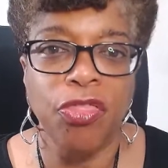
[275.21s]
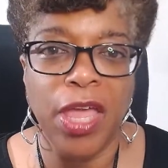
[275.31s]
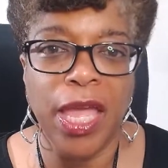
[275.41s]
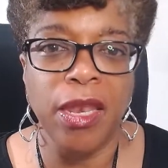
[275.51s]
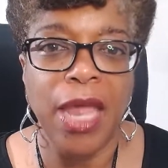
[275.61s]

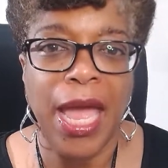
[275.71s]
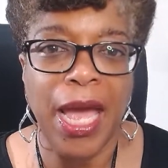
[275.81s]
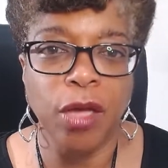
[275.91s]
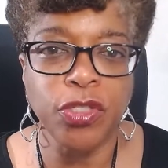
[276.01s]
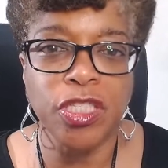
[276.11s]
then
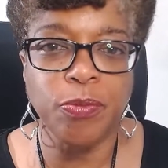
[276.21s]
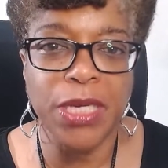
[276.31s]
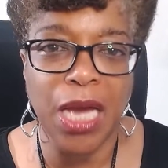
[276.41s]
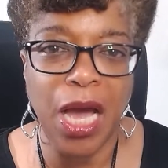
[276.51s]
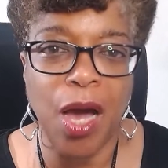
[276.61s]
houses
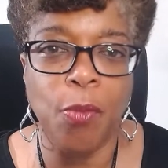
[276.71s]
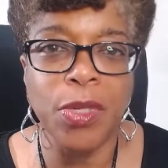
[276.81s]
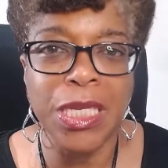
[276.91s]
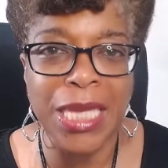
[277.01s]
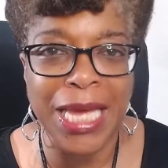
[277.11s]

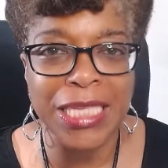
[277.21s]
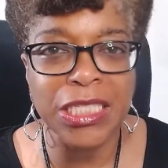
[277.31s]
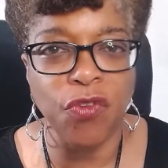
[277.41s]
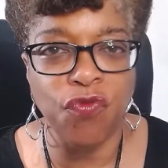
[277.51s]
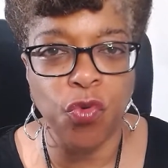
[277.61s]
become
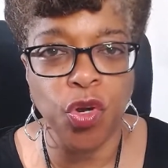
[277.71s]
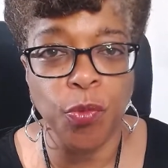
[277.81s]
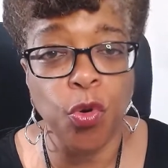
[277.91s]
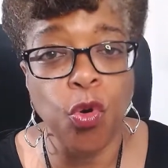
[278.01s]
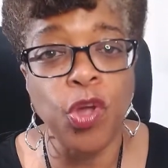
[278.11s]
less
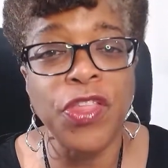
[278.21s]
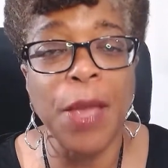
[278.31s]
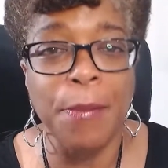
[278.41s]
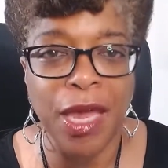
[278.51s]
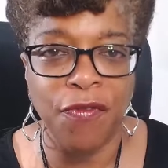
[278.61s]
affordable, or
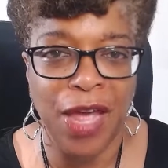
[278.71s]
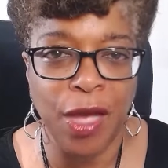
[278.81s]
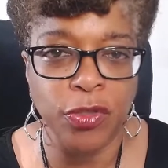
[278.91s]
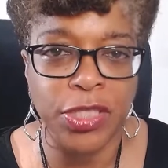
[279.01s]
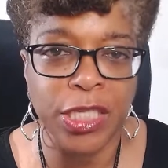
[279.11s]
the amount of
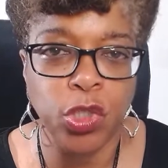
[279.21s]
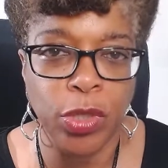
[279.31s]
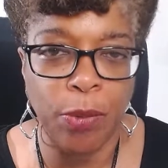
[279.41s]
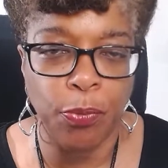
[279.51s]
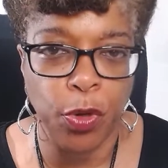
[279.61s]
house that
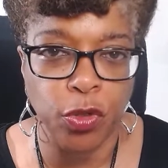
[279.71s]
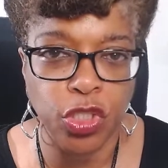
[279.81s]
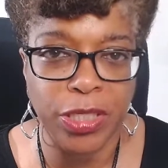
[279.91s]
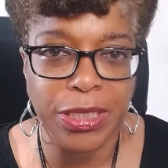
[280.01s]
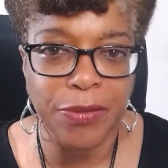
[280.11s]
you can
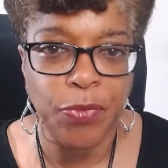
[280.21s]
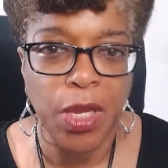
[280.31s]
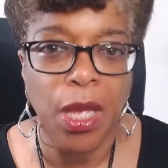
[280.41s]
purchase.